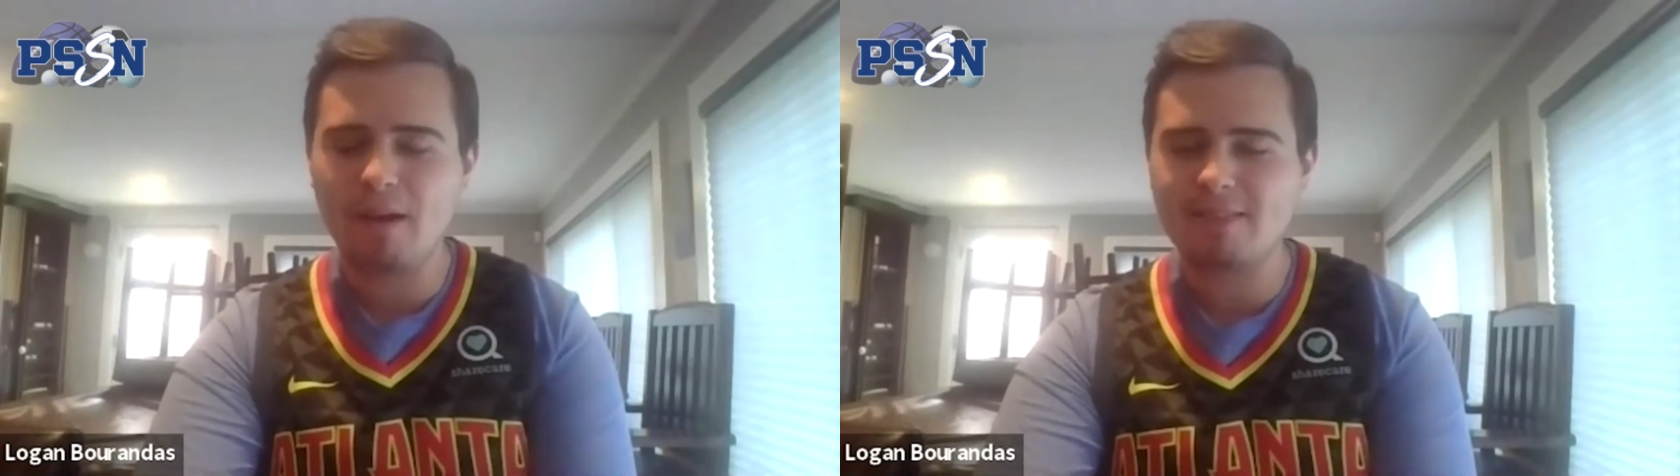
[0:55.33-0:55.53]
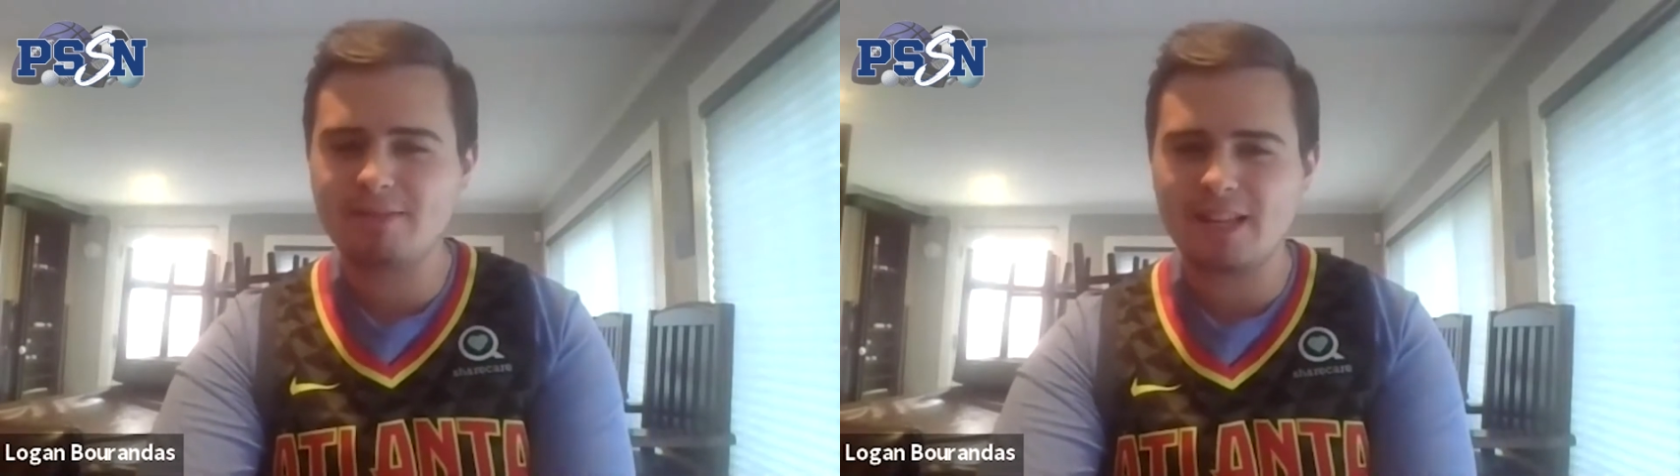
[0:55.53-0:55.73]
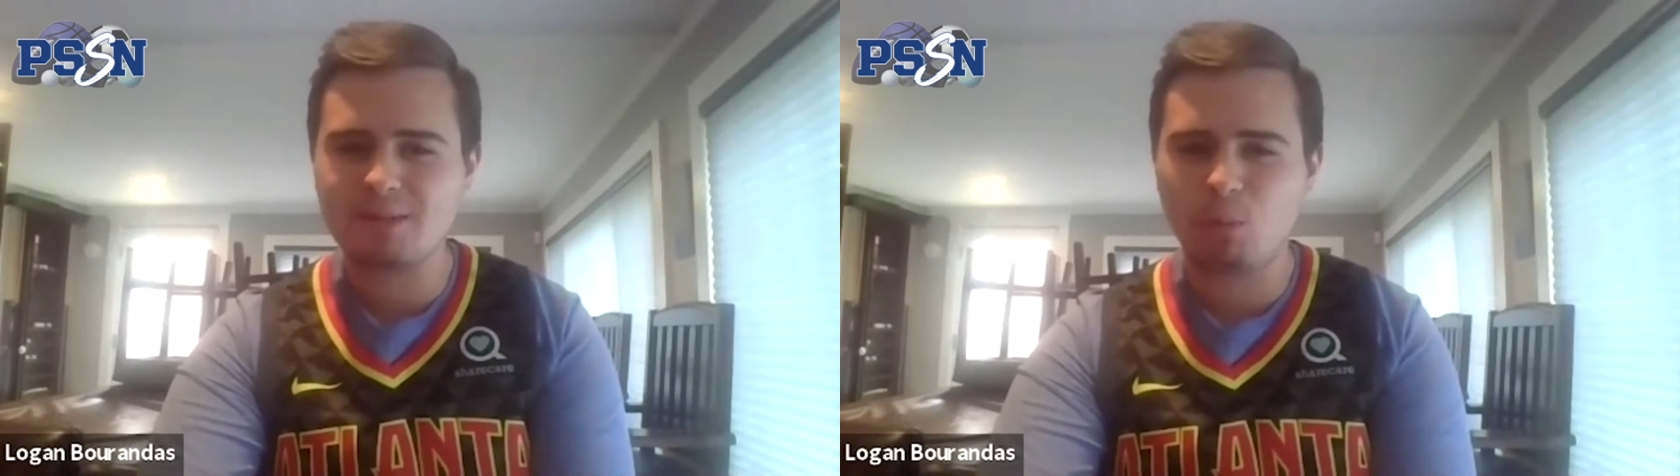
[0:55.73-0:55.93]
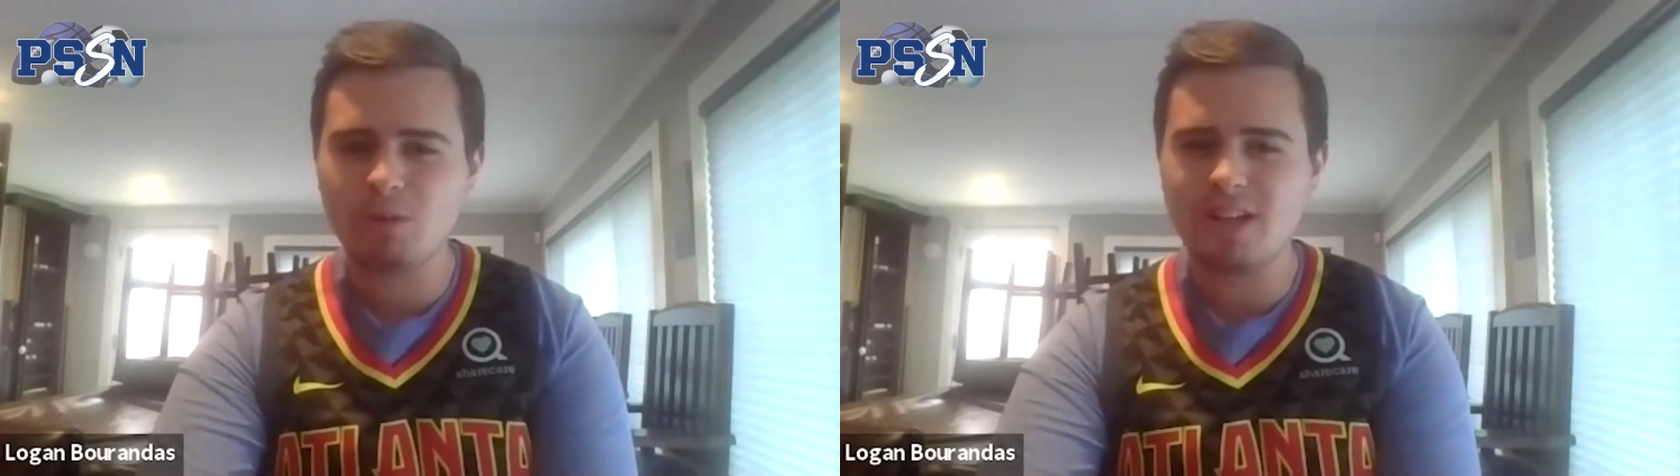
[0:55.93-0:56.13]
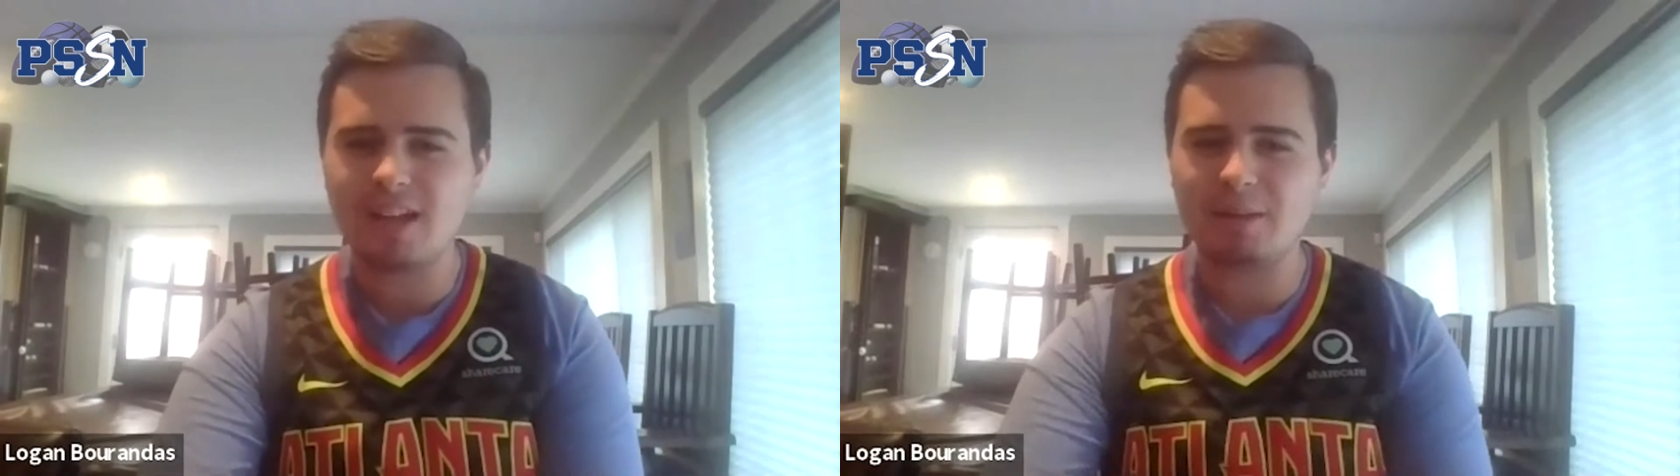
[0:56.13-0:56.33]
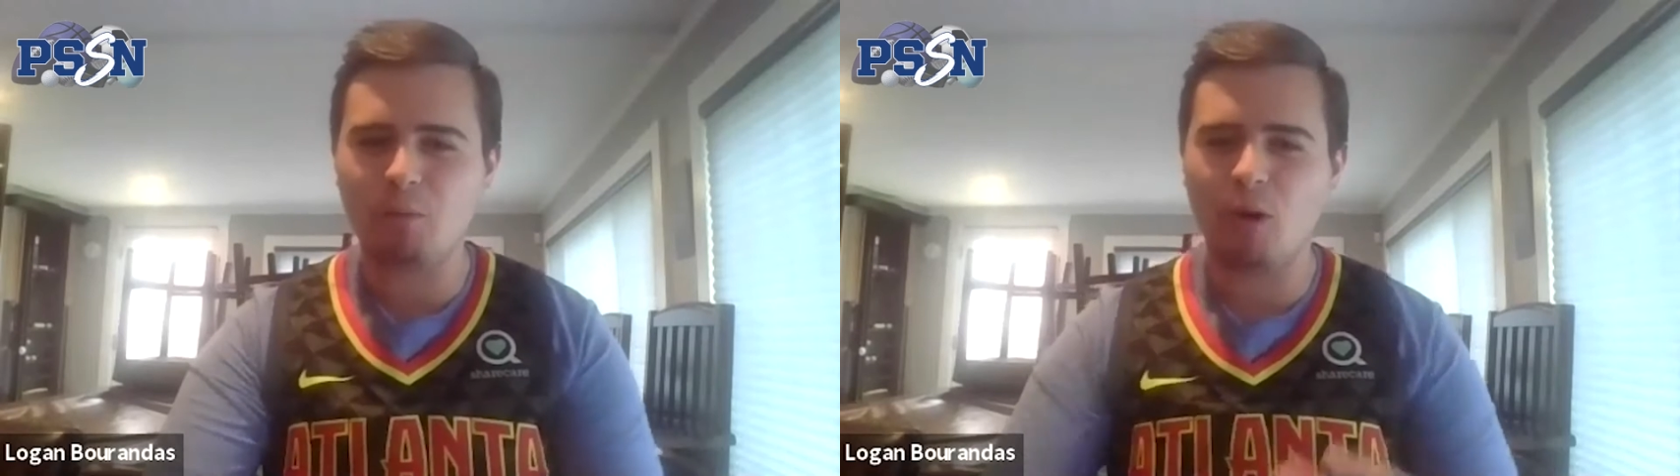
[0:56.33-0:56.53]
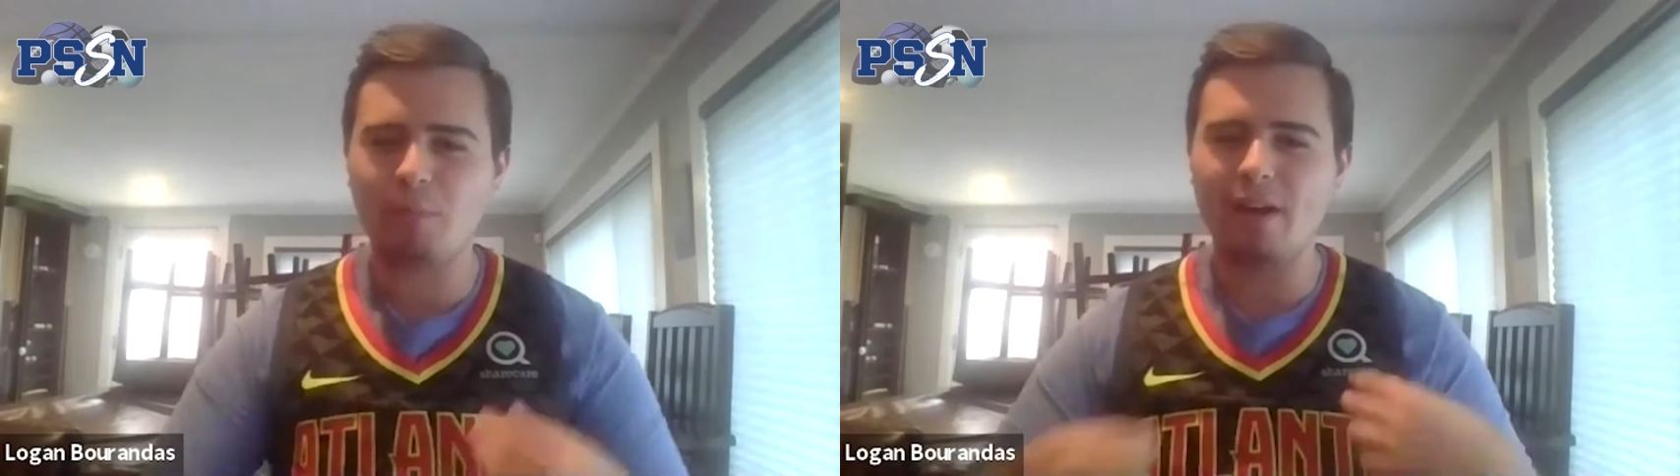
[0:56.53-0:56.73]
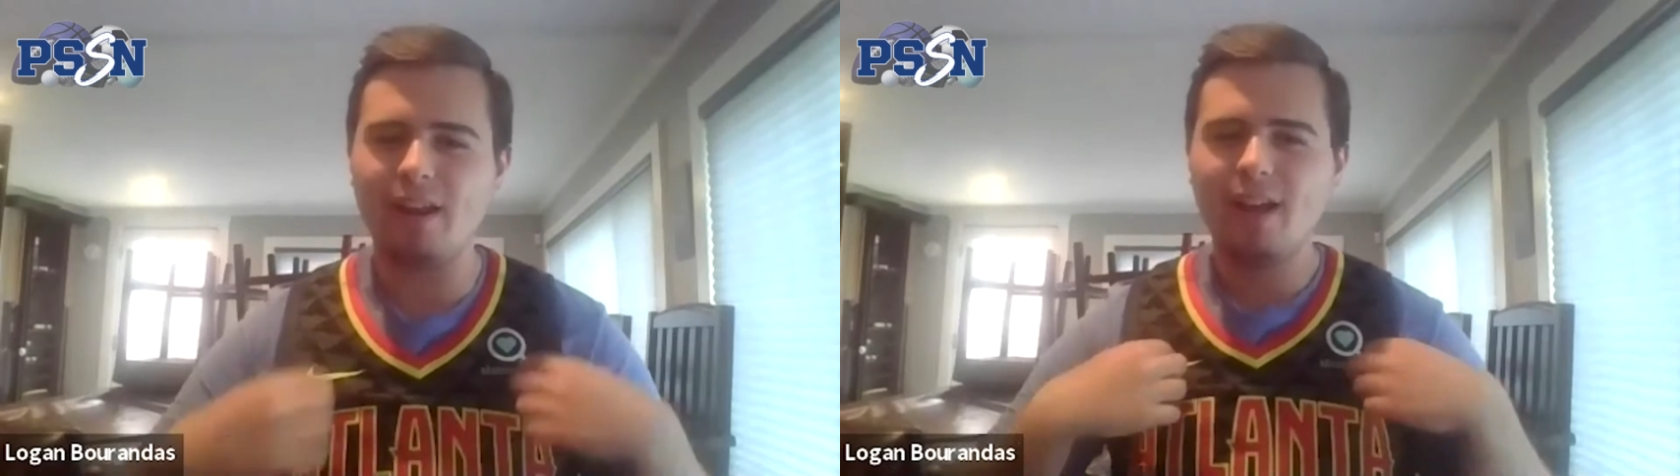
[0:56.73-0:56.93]
Penn State Sports Night anymore,
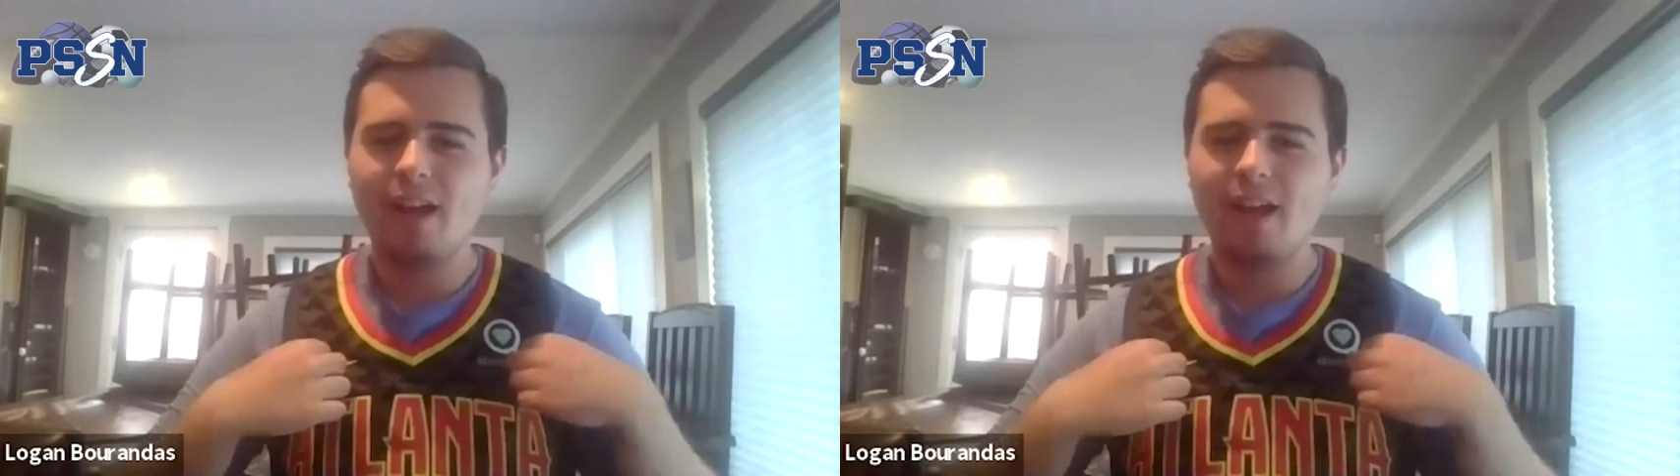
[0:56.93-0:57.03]
but